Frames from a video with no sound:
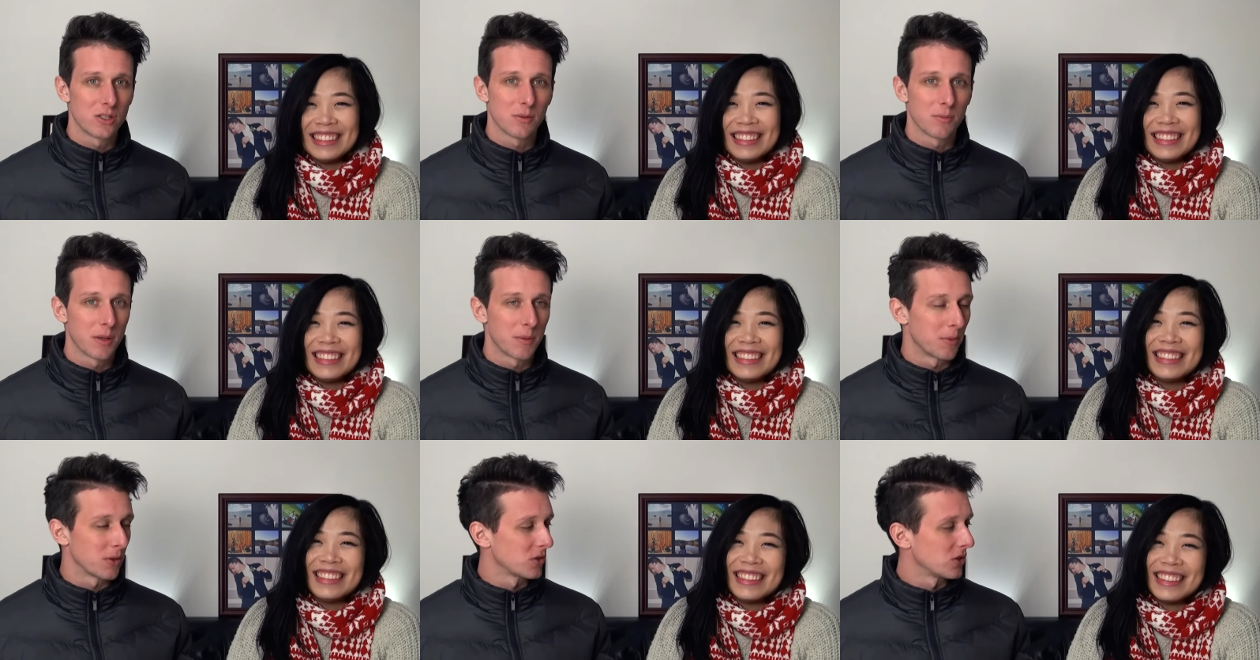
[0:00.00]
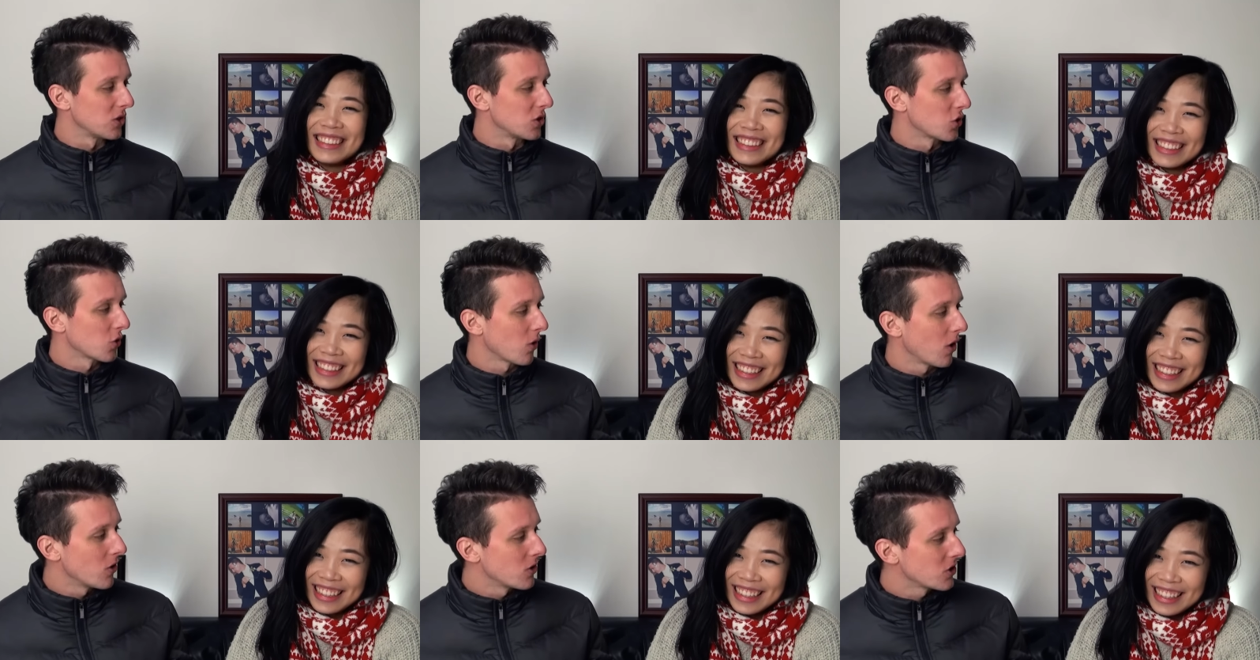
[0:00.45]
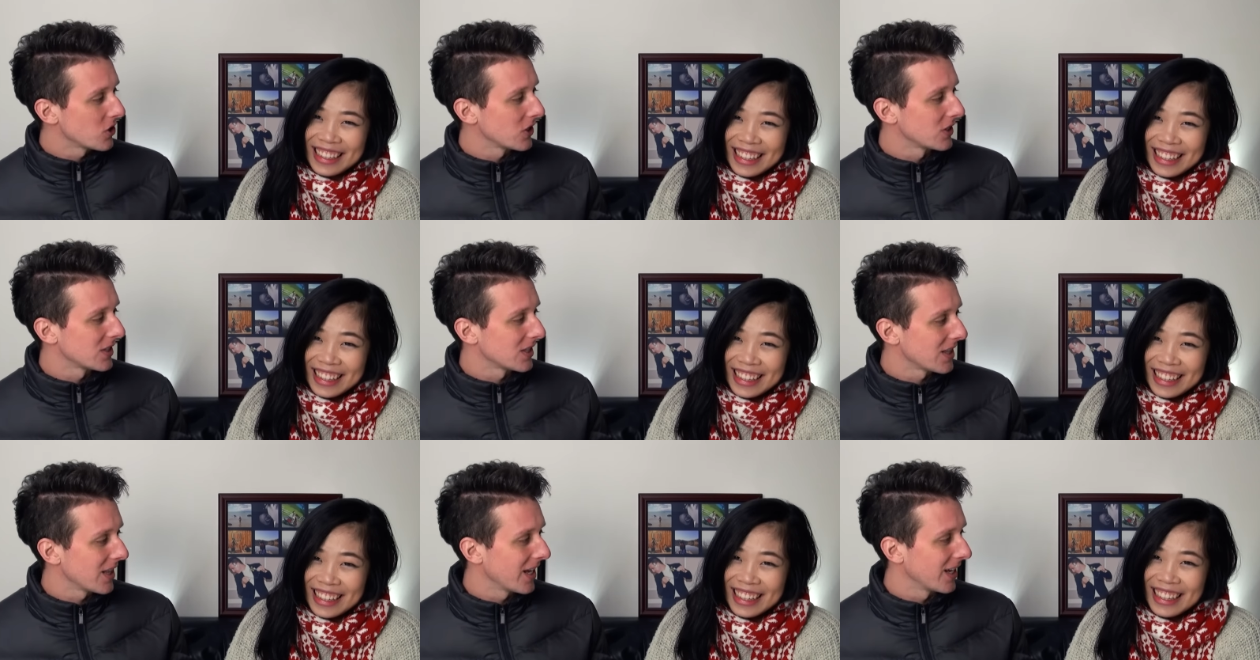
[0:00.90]
Speaker 1: some of the most
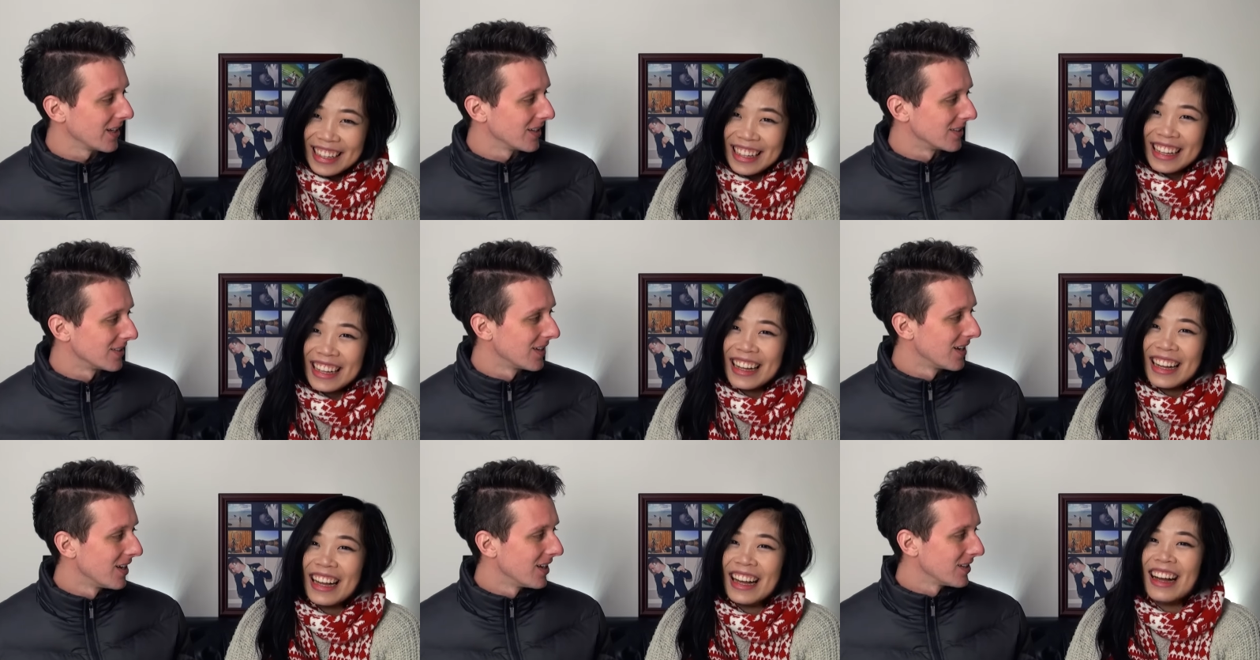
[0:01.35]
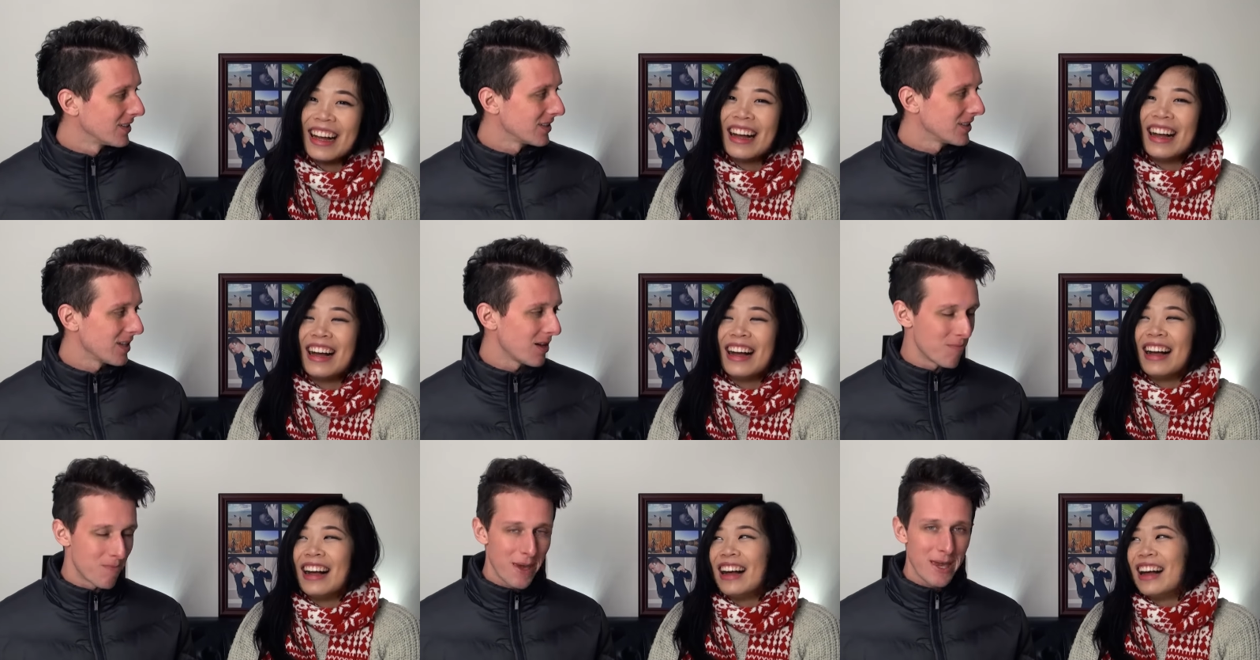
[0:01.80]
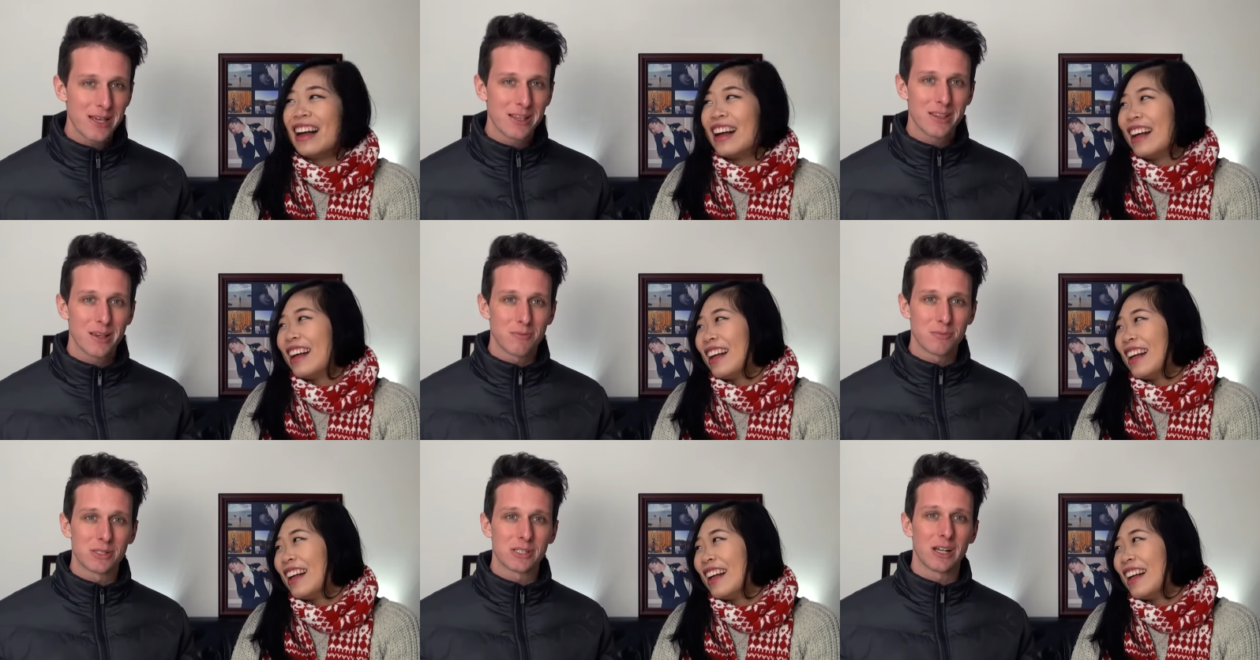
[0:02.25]
atrocious things that
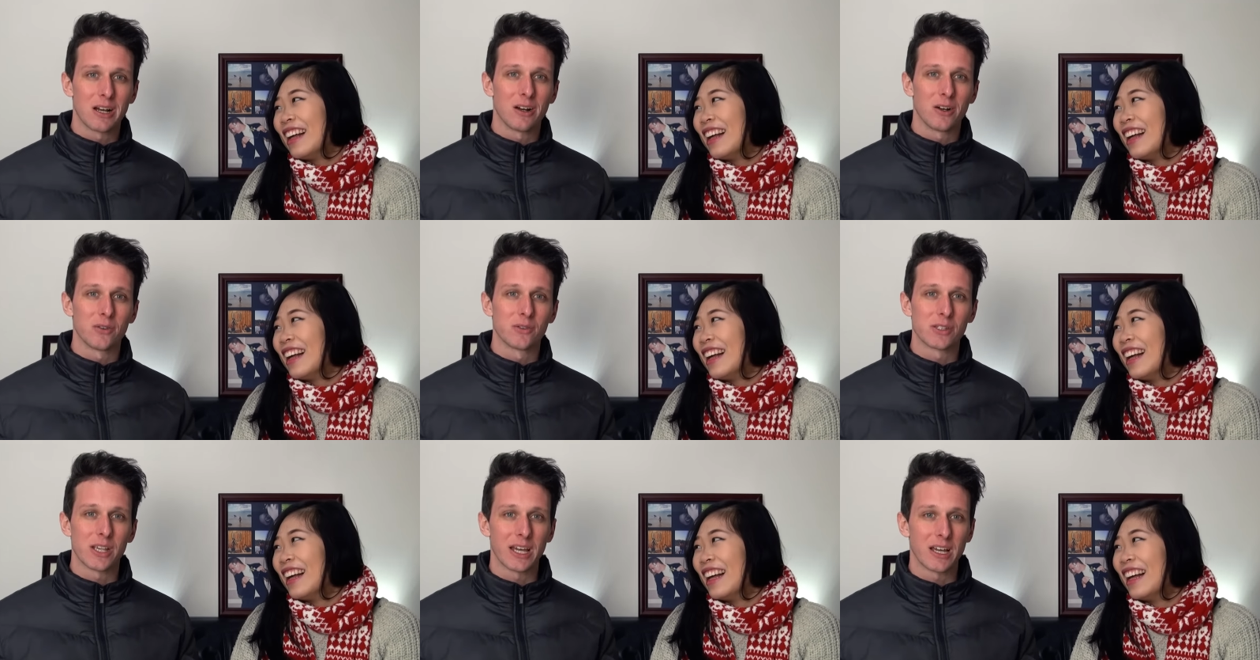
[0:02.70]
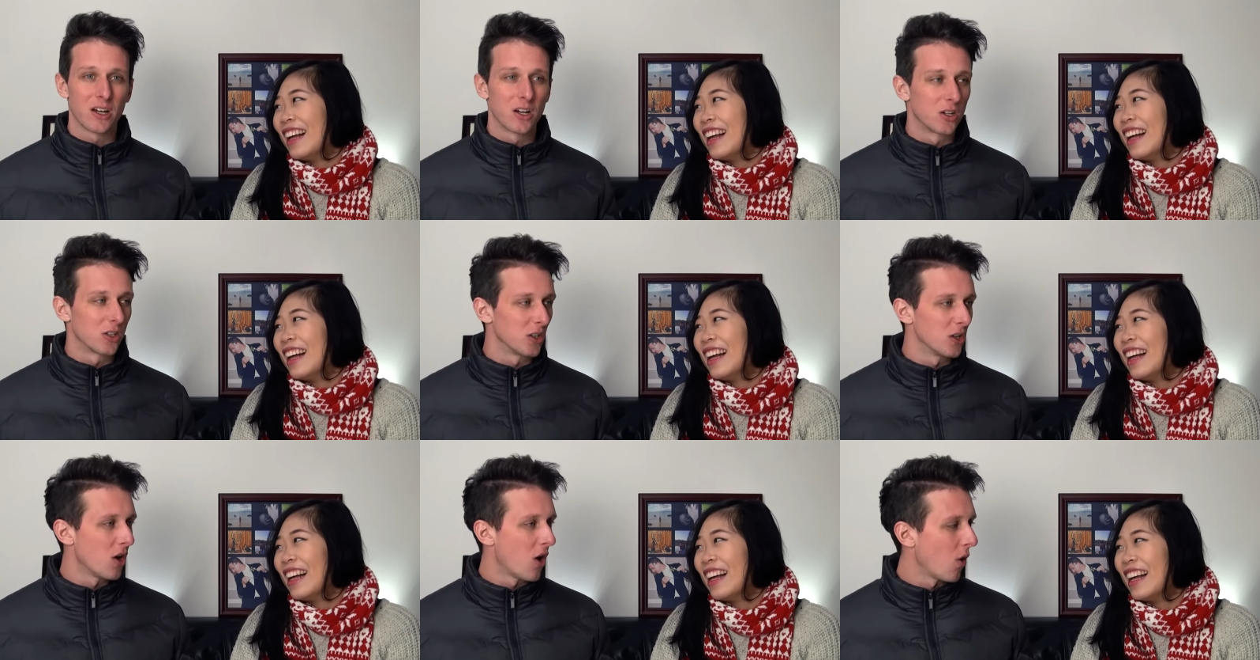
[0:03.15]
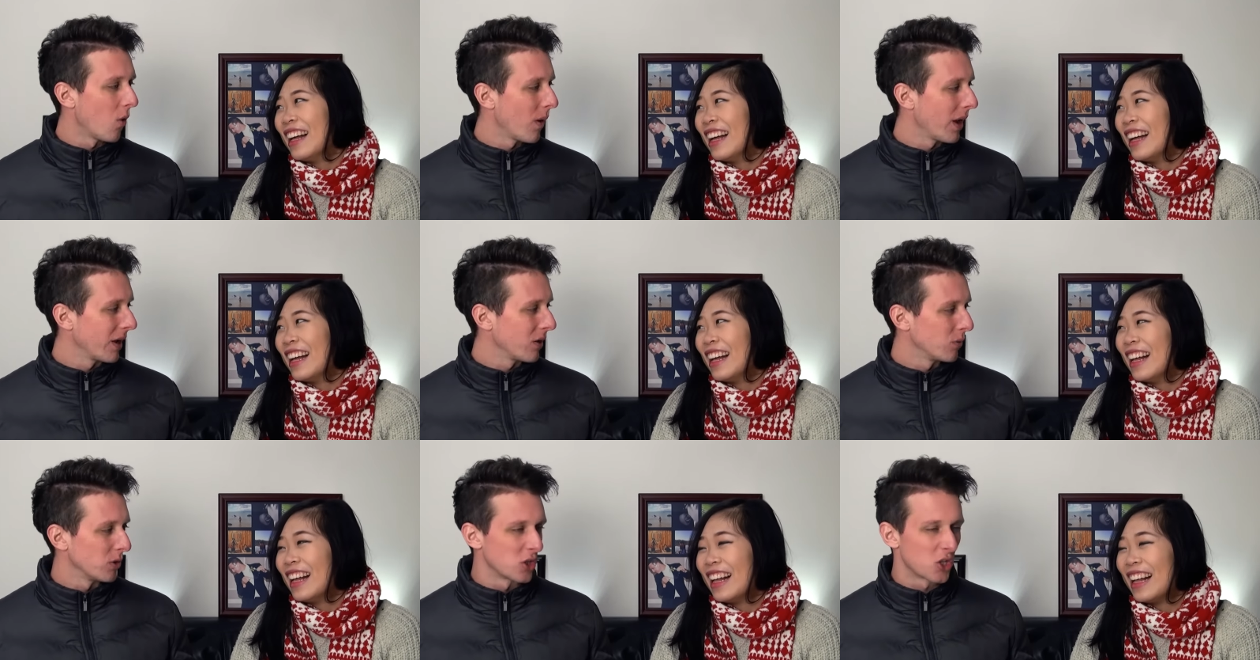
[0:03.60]
make themselves like
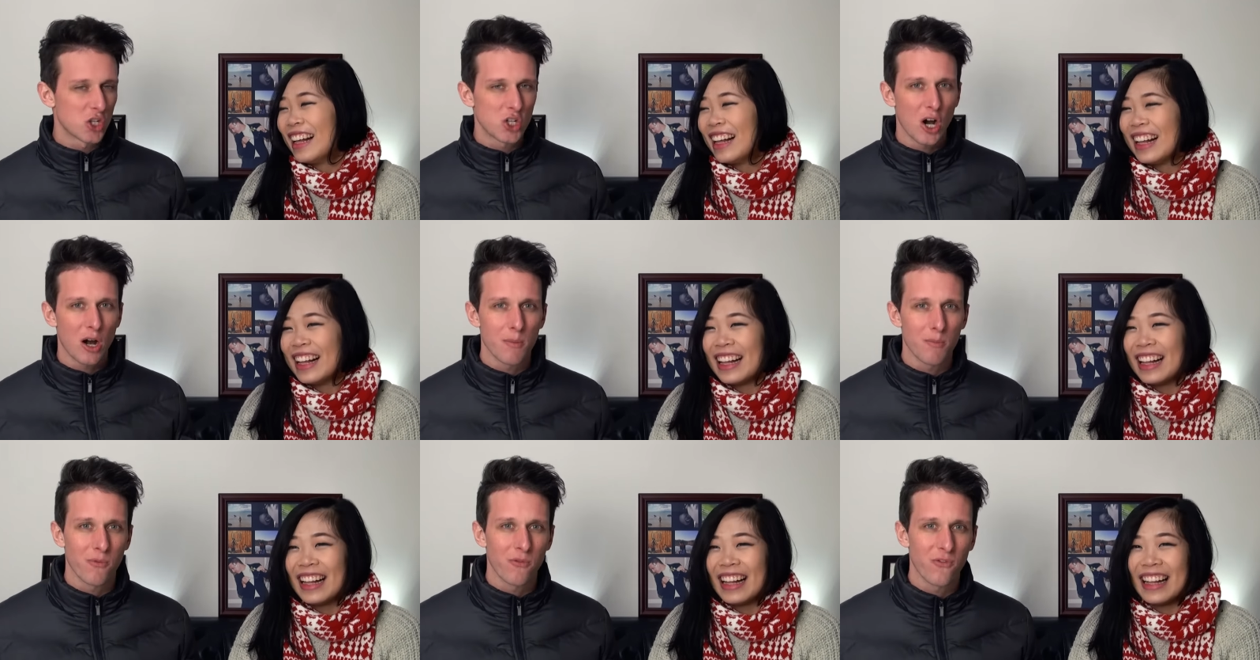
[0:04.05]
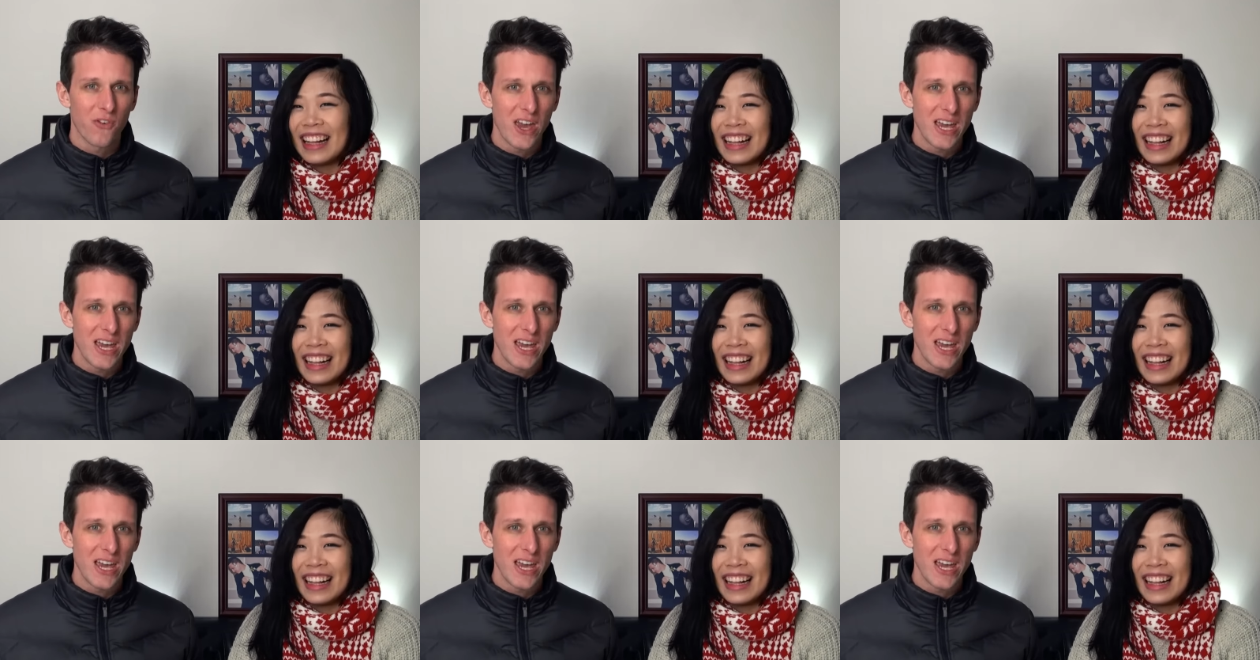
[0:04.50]
glowing with sharp